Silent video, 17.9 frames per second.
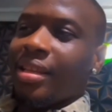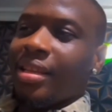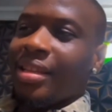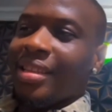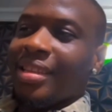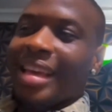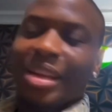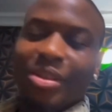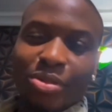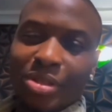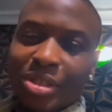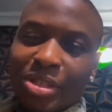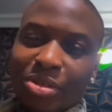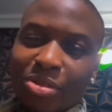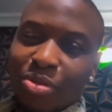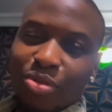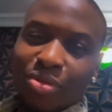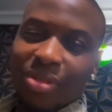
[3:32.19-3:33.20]
They are not still
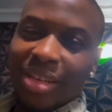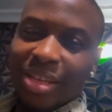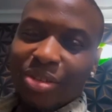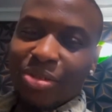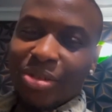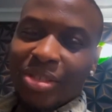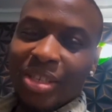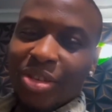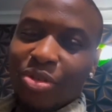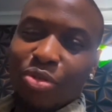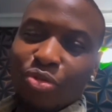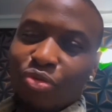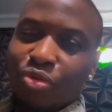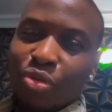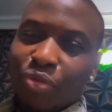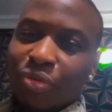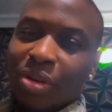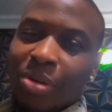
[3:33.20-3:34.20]
in
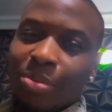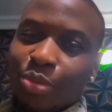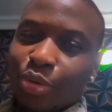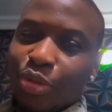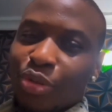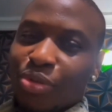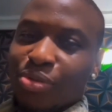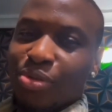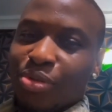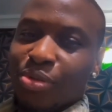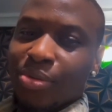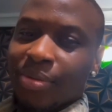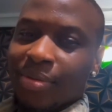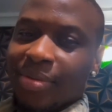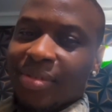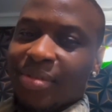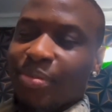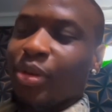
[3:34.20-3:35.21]
control of their emotions. So
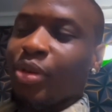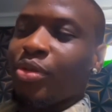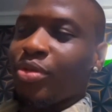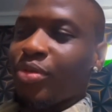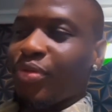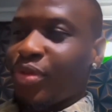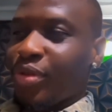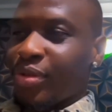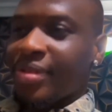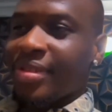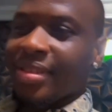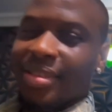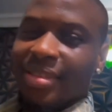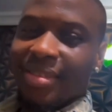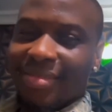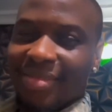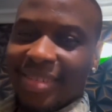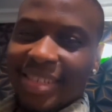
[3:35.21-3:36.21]
because of course
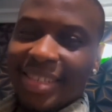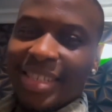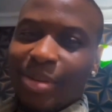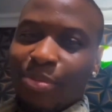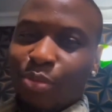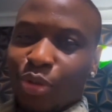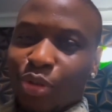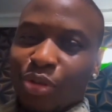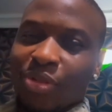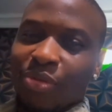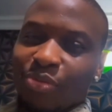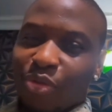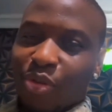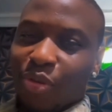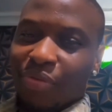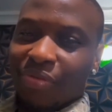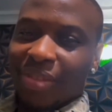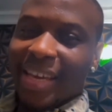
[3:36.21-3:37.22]
there's still emotion
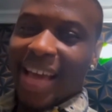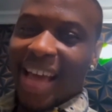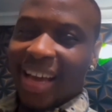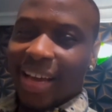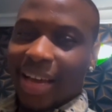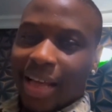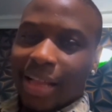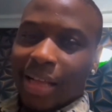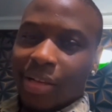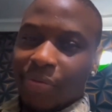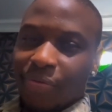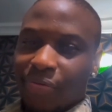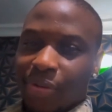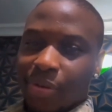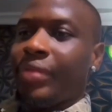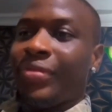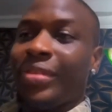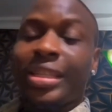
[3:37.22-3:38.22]
involved, the anger that they
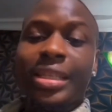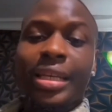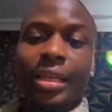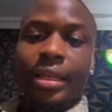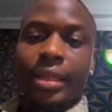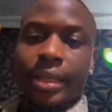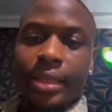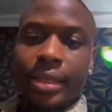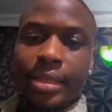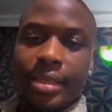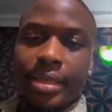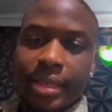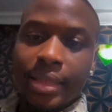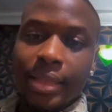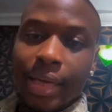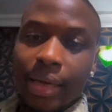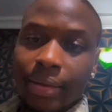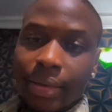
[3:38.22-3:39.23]
feel. They tell a lady
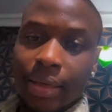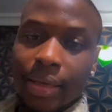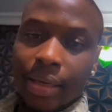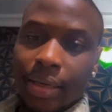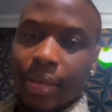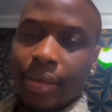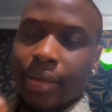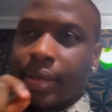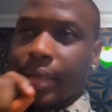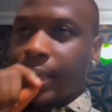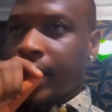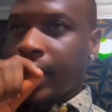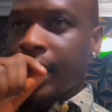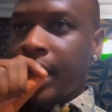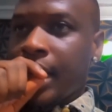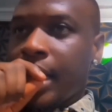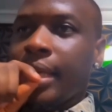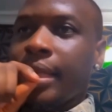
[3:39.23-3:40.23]
sit down there.
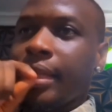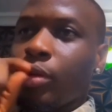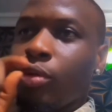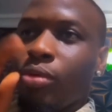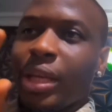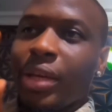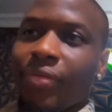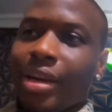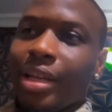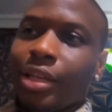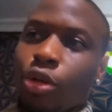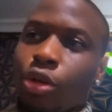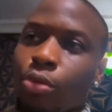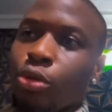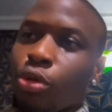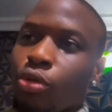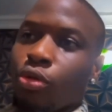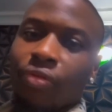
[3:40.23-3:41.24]
They don't give her the
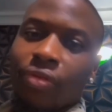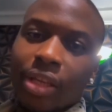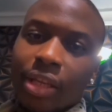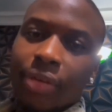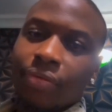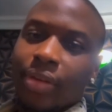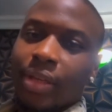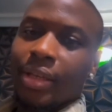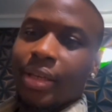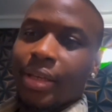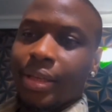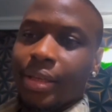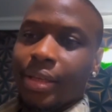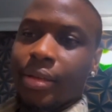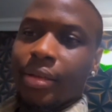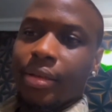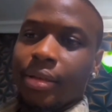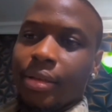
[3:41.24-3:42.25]
option of leaving.
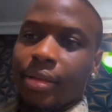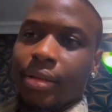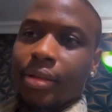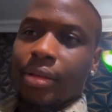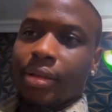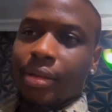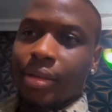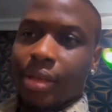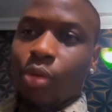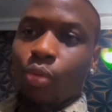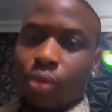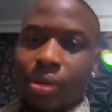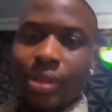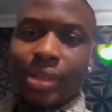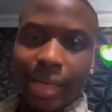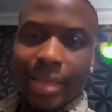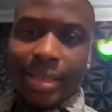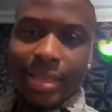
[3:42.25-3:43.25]
They
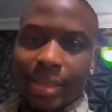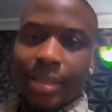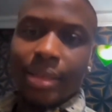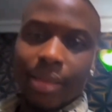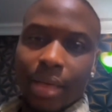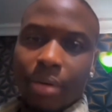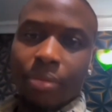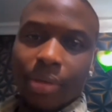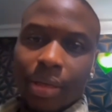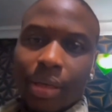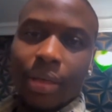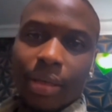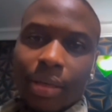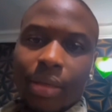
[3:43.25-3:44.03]
want her sitting down there.